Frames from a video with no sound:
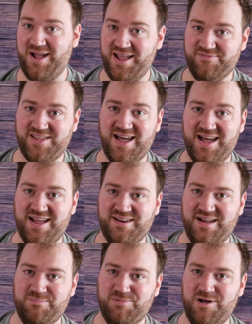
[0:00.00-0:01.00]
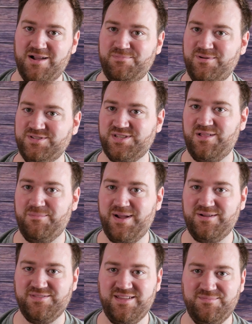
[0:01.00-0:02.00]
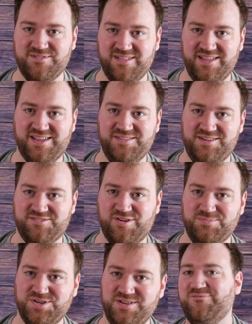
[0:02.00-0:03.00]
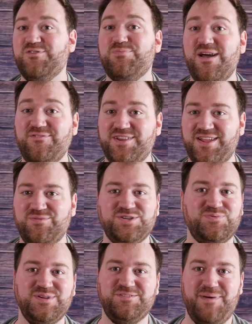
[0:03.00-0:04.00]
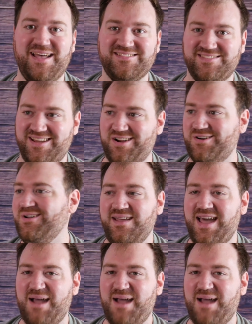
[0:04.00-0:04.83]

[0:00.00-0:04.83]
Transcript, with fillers: I've got a blog post all about them, there's a link in the description. For brevity, which one's best though?